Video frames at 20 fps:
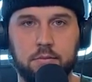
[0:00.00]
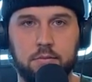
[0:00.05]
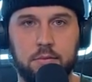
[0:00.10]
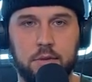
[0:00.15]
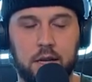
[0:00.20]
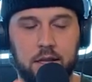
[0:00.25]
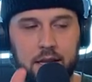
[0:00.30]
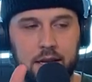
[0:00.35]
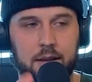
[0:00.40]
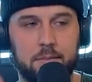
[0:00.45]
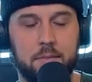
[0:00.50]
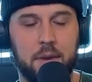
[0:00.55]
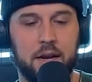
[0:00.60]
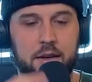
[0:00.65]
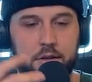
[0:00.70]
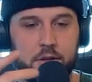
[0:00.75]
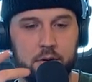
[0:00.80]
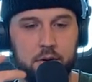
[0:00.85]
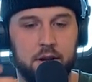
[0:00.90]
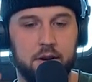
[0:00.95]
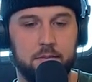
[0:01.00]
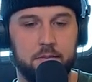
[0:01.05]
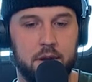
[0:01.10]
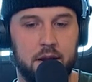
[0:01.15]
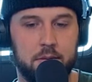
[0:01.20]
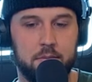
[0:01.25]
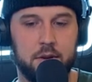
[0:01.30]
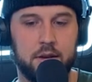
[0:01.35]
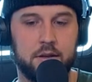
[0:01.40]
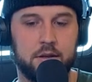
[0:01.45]
Like it
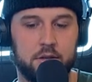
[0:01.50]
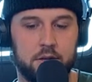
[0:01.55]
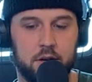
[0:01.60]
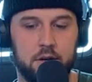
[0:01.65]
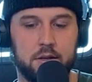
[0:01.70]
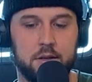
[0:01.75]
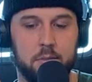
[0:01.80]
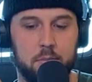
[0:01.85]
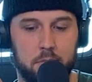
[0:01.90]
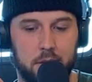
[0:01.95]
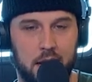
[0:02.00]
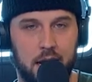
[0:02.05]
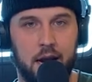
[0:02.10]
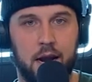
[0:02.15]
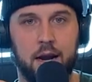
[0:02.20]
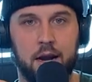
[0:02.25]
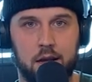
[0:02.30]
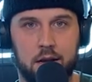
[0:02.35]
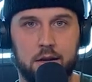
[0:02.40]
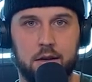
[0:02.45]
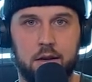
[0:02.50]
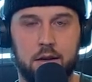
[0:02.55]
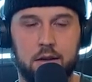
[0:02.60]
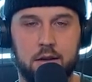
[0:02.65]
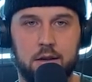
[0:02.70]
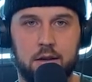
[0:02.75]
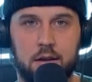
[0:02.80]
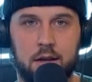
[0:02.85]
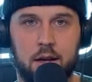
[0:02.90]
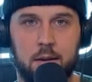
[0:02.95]
made me start to panic.
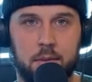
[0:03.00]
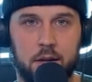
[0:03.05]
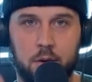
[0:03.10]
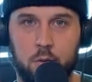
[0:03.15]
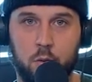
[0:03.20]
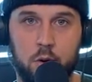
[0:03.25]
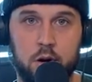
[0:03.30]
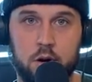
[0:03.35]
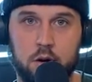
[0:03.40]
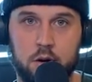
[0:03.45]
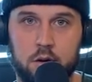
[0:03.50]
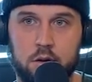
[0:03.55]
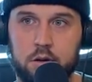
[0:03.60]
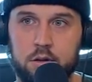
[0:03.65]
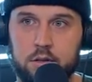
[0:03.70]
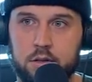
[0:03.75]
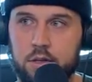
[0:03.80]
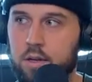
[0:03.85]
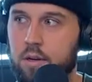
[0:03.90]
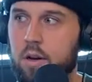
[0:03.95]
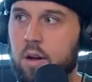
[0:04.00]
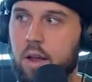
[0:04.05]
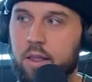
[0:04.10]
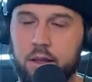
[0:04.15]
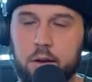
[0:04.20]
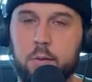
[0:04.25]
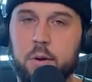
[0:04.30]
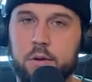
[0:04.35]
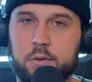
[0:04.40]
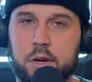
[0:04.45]
I'm like, I
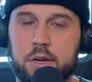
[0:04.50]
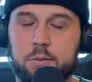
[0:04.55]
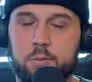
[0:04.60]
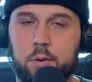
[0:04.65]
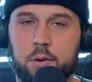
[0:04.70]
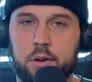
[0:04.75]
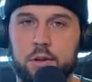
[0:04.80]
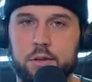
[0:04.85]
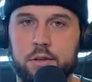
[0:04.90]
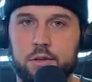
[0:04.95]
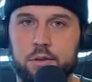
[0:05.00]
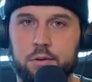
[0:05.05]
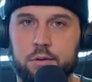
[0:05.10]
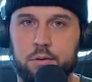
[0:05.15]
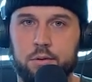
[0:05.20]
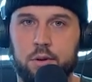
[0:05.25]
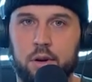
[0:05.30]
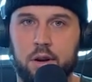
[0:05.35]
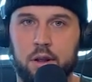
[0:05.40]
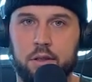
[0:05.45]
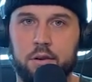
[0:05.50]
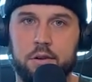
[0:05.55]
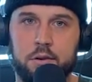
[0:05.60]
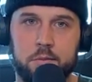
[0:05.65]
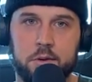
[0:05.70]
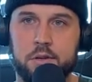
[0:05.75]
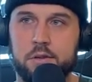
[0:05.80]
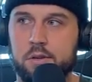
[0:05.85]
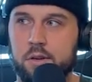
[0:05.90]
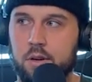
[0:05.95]
think we transported to another
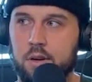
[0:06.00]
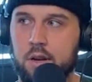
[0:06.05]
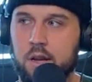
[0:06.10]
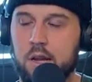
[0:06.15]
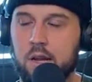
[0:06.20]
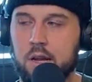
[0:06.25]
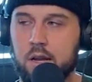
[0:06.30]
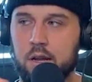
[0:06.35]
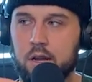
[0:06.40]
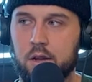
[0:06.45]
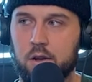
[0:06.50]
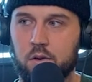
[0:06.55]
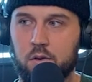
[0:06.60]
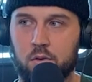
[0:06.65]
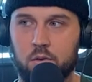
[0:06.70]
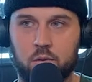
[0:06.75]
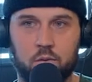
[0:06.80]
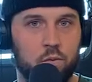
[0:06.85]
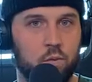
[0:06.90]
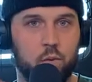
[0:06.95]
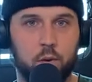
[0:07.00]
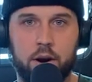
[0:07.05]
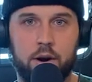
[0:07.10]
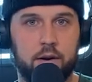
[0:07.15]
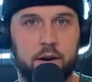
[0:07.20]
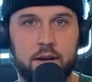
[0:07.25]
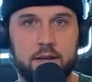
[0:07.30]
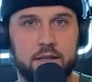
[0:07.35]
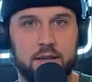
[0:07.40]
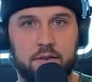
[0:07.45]
dimension.
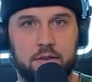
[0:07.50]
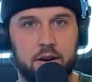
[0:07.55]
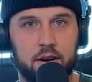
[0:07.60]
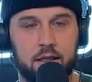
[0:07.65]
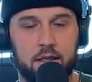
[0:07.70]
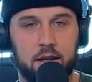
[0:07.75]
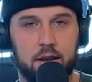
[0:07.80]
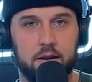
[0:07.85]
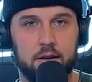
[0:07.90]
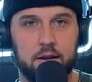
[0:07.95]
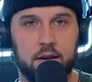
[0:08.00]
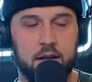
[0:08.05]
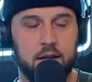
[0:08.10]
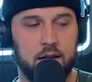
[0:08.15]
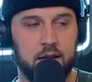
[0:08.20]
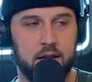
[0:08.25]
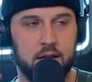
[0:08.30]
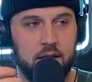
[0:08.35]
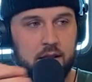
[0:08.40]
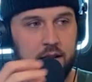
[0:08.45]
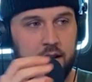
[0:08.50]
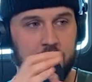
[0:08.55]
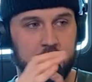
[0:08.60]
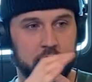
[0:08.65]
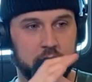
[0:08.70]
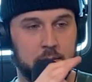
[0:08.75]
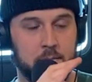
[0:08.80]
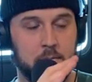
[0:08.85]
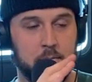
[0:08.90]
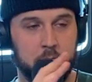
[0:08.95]
Where is everything? It
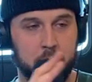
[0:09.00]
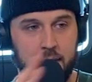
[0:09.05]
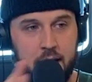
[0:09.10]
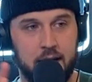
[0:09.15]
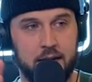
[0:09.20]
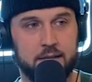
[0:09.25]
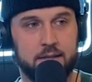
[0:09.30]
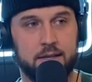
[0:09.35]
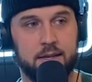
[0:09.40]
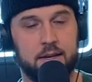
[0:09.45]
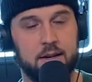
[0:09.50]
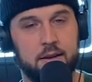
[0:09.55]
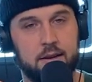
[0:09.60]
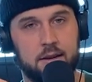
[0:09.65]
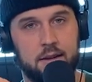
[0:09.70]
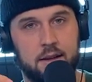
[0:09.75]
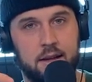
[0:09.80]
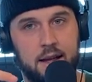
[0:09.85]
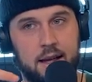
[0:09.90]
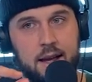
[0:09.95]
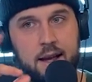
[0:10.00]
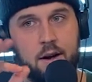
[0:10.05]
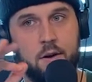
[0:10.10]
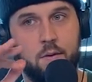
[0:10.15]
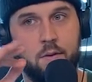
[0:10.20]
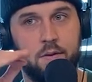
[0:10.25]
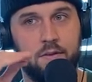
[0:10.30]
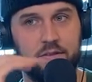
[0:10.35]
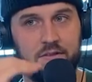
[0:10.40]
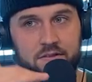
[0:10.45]
is amazing
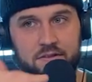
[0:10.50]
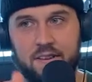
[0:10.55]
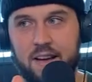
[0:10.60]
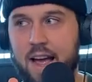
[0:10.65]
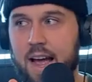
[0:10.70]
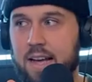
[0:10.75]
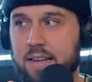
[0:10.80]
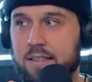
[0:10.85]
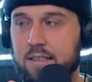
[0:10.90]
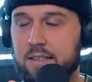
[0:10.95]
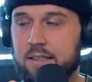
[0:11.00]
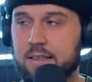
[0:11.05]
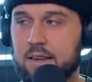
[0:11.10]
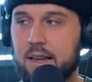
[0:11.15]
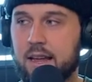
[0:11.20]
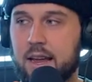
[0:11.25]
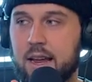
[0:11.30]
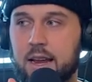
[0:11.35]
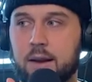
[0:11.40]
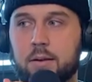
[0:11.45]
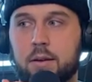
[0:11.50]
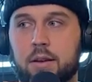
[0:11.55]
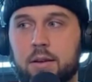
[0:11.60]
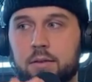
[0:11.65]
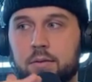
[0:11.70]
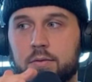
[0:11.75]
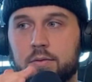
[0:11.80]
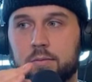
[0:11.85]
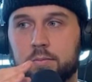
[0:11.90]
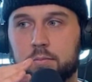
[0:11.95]
how vast and
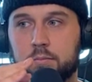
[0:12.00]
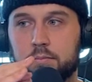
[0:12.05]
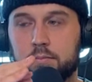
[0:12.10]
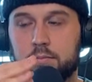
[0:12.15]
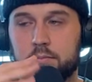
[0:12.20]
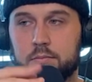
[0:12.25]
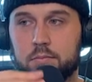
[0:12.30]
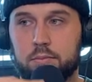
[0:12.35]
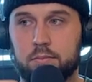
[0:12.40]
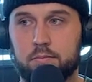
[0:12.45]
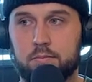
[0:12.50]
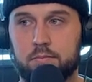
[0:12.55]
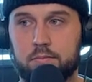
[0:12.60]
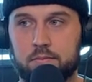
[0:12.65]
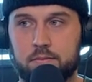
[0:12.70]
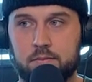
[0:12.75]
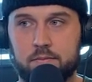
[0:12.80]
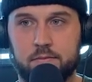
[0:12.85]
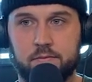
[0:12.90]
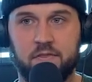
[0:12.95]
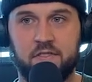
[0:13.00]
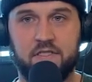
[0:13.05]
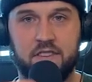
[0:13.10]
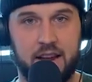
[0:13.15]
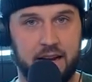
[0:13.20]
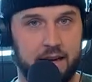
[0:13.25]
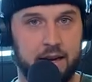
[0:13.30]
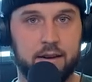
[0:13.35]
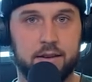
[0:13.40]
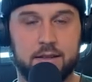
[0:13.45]

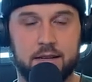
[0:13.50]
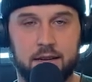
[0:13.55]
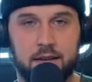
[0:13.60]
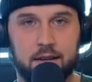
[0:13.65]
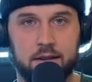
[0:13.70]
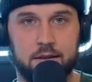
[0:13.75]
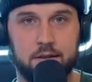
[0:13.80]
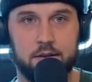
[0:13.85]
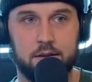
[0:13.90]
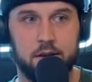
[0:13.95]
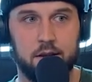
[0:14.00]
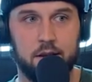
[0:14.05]
vacant it is.